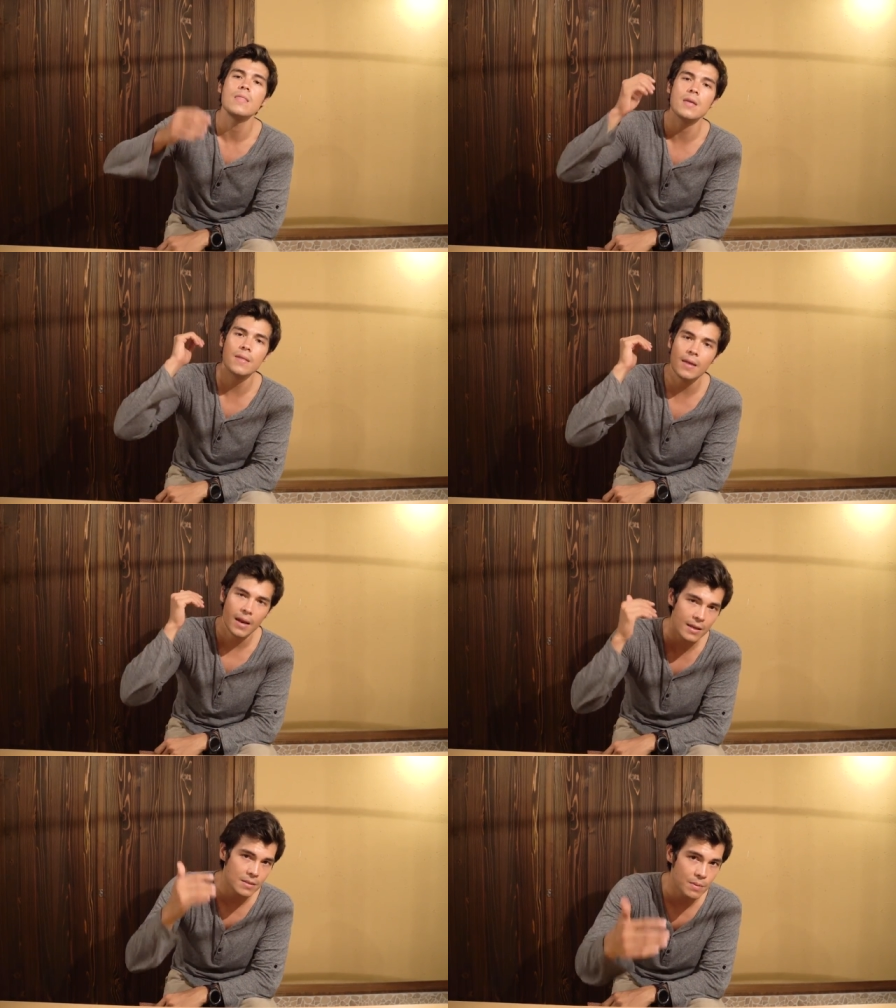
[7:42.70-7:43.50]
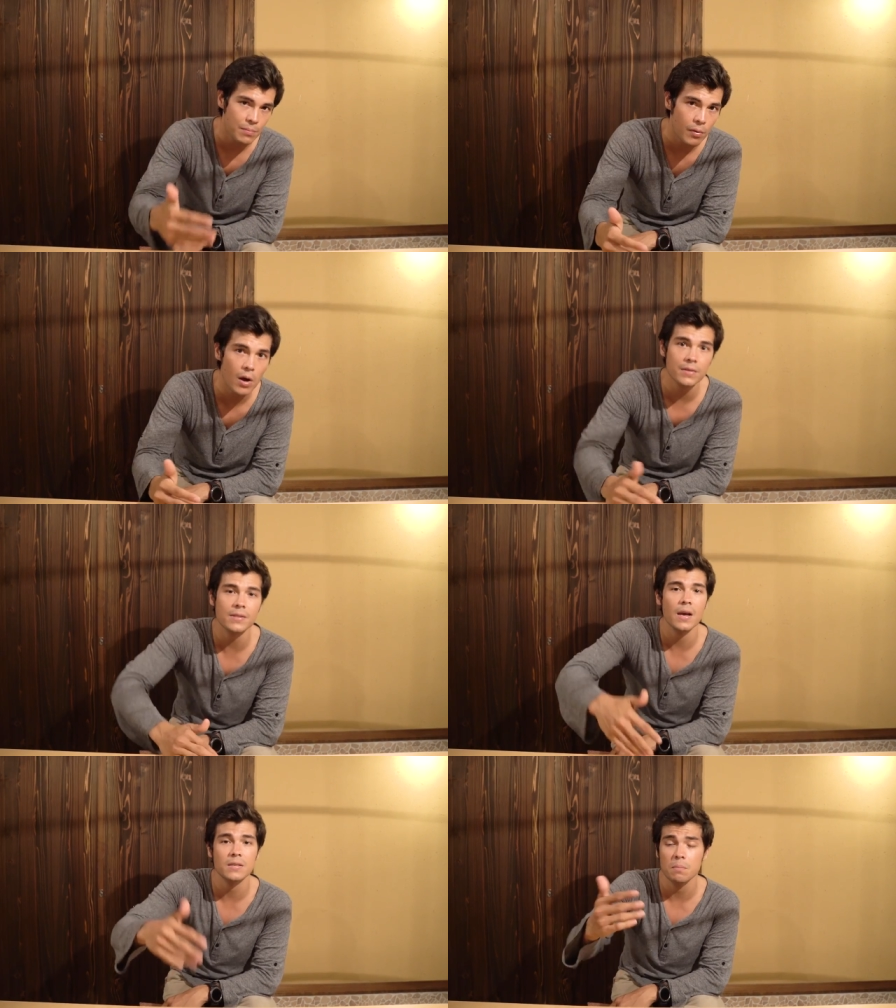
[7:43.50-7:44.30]
Then that has to be
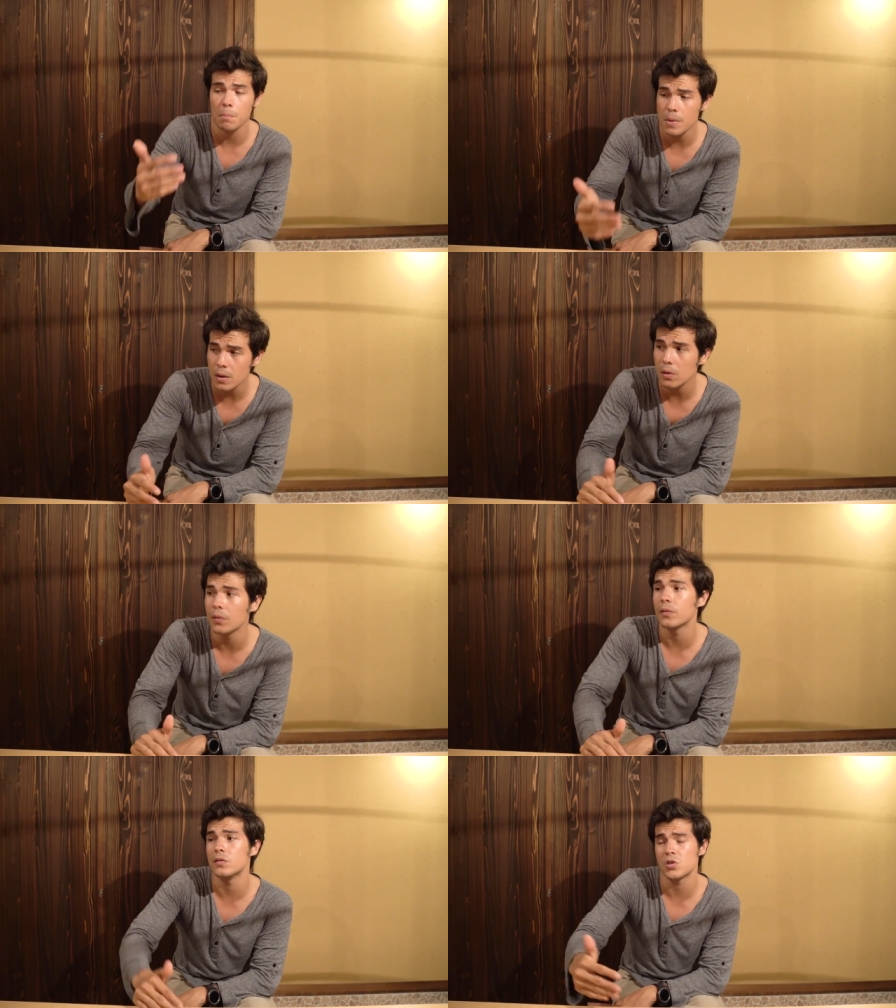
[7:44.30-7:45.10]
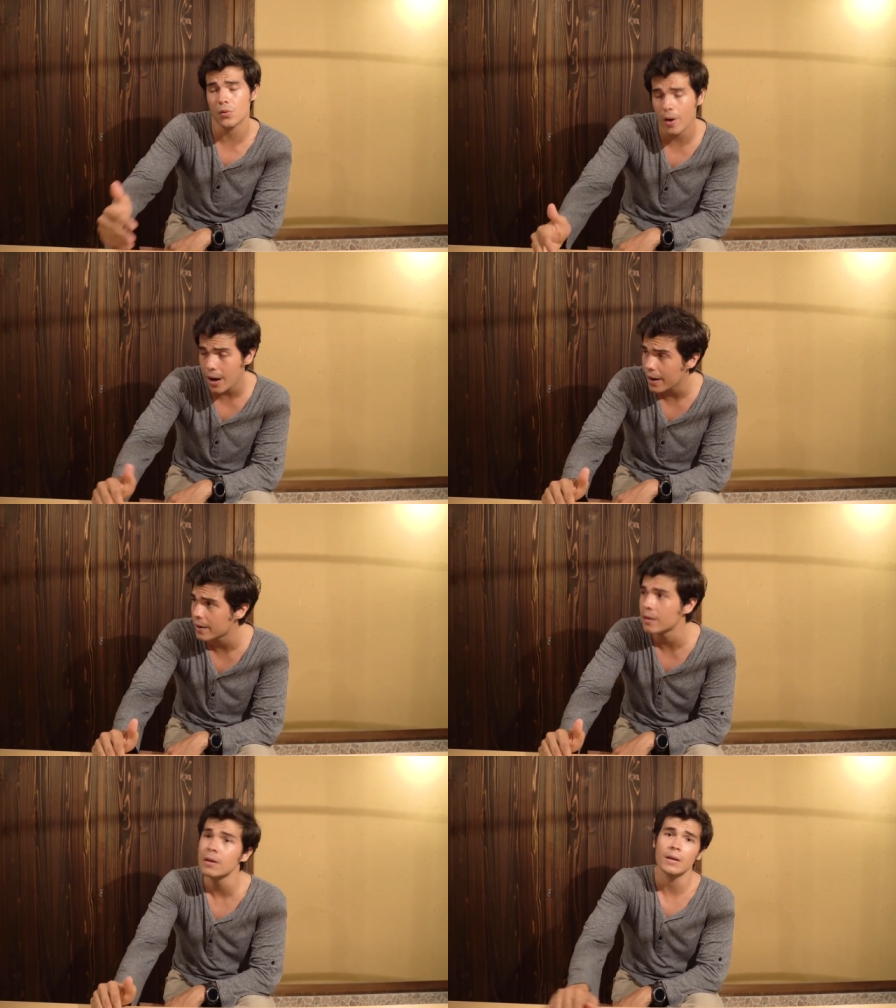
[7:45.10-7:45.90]
processed, milled,
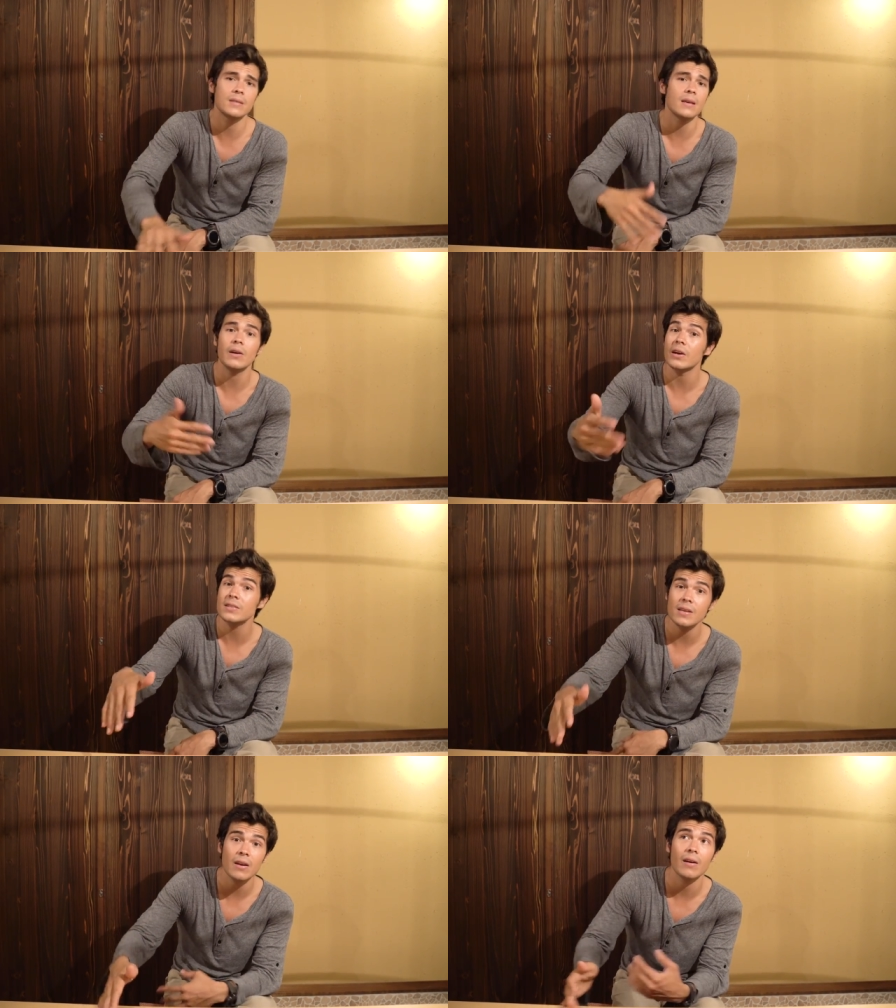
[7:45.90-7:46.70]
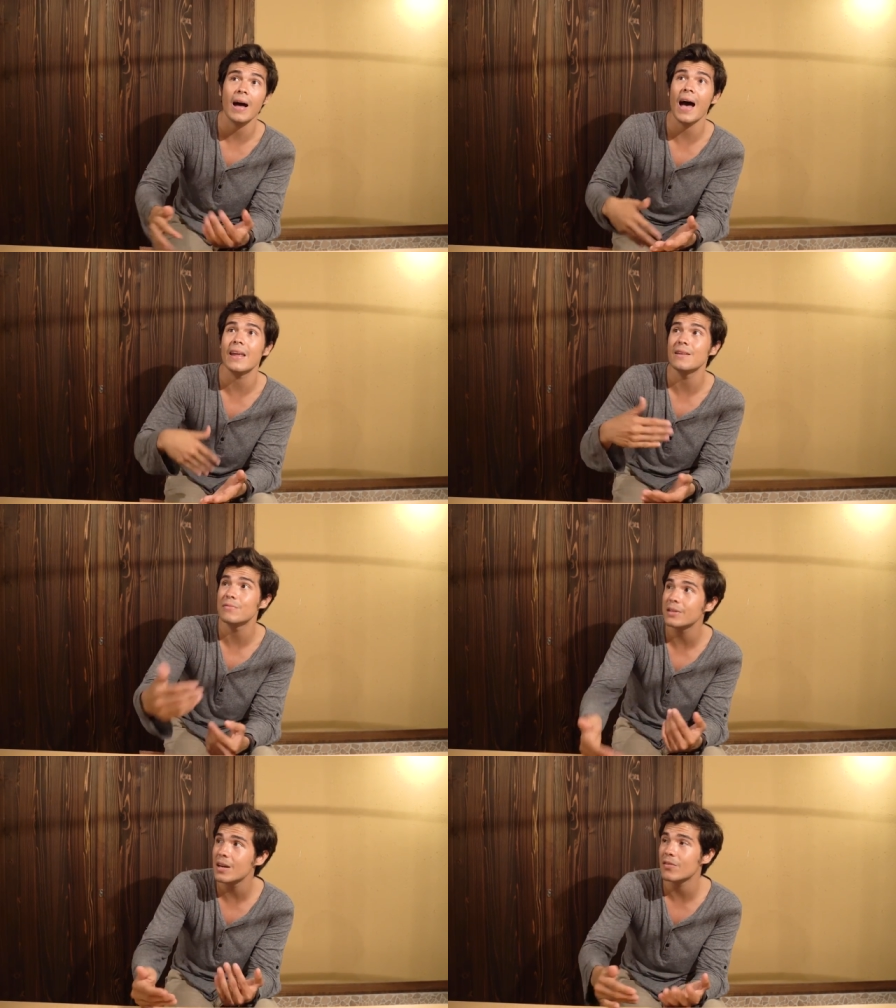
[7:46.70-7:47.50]
dried, etc., etc.
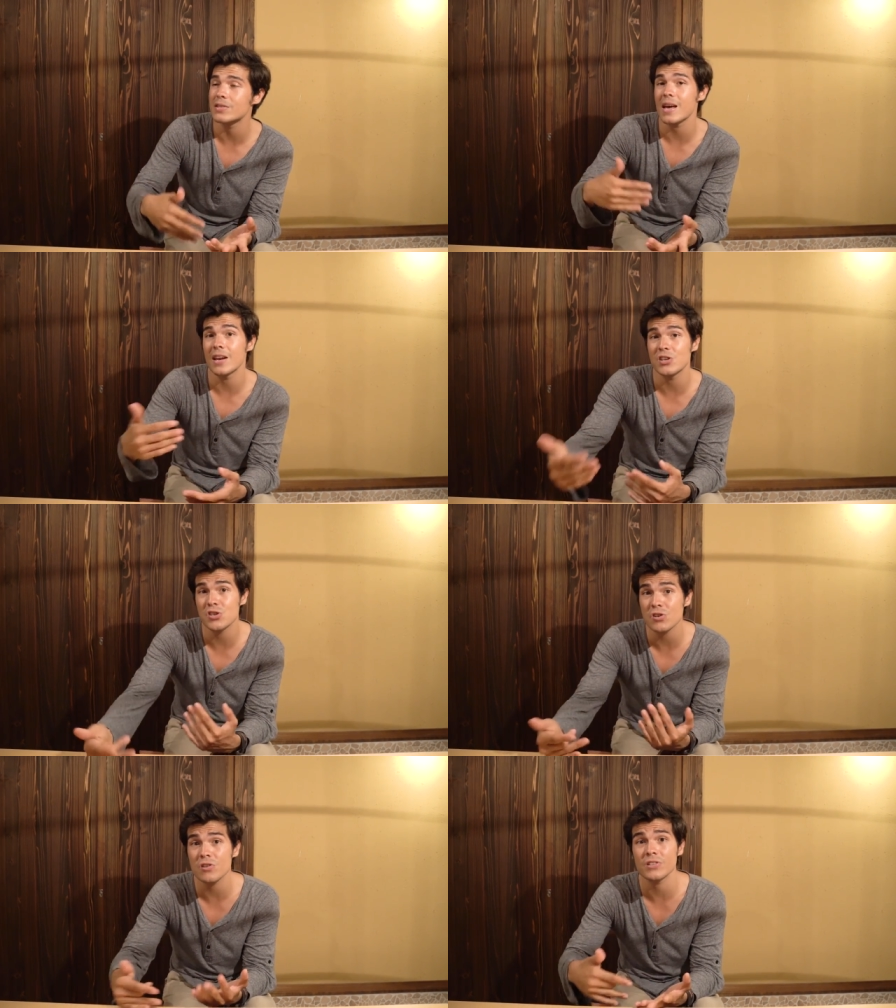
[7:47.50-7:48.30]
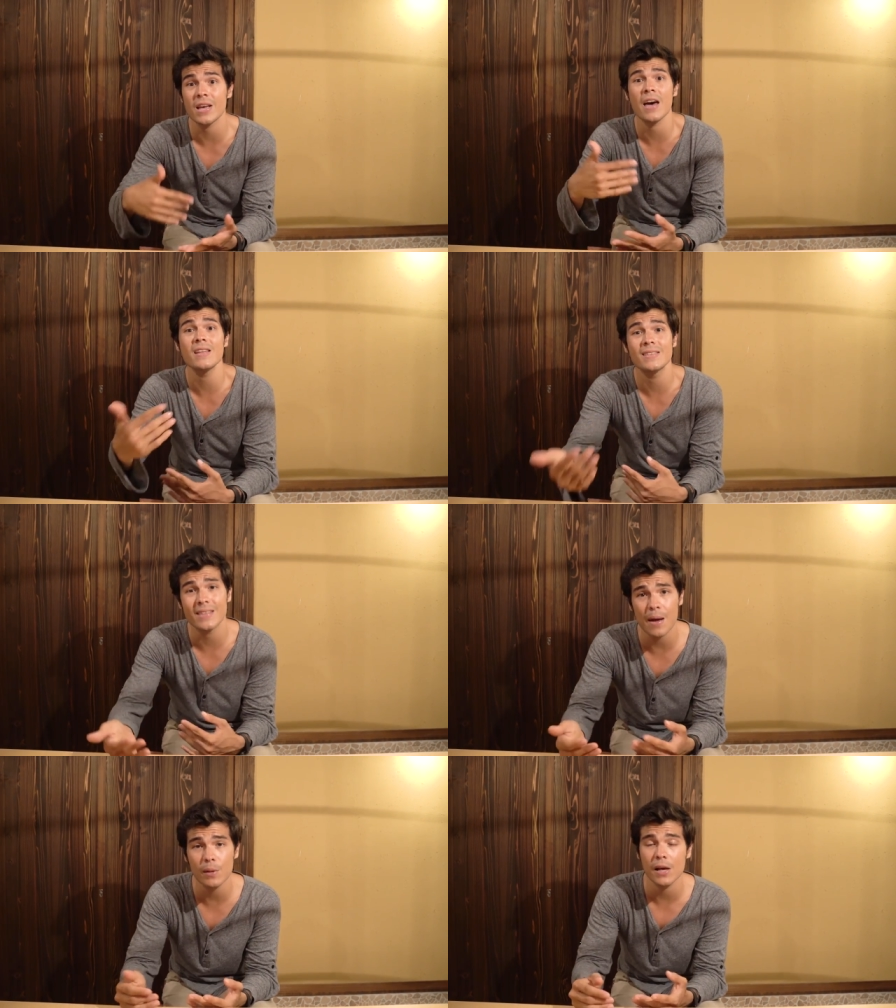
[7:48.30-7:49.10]
Added flavors, added sugars, added
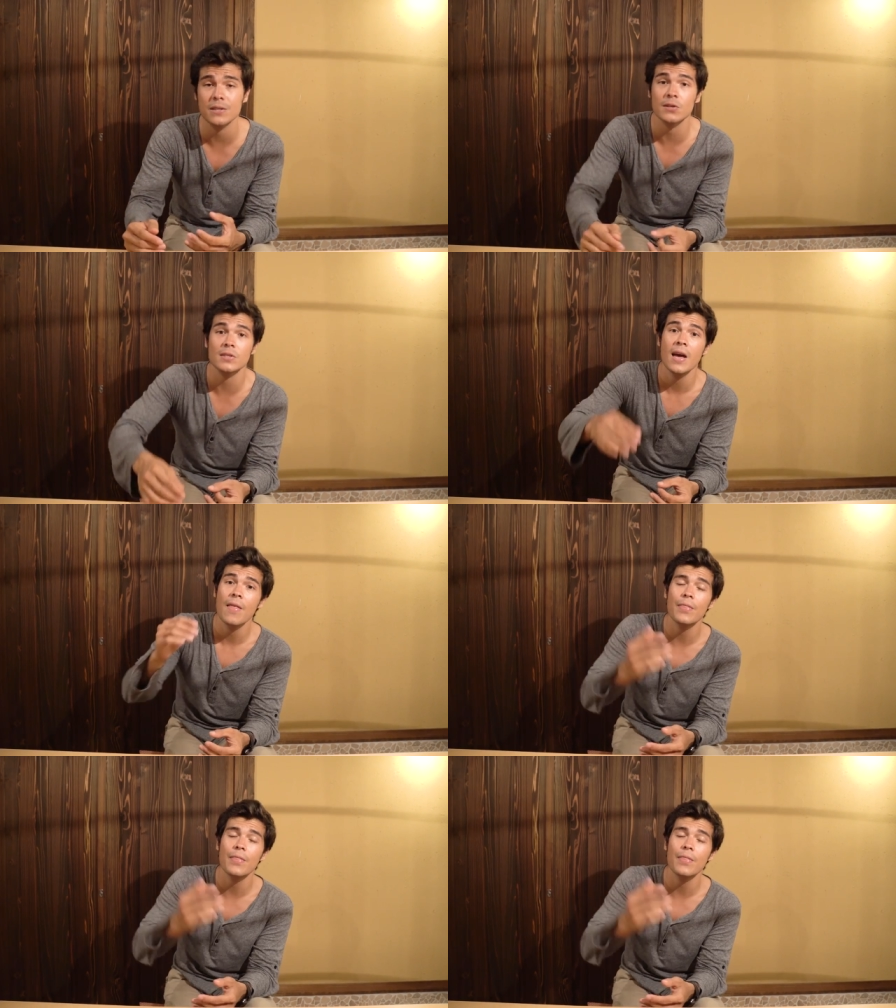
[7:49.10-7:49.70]
stabilizers.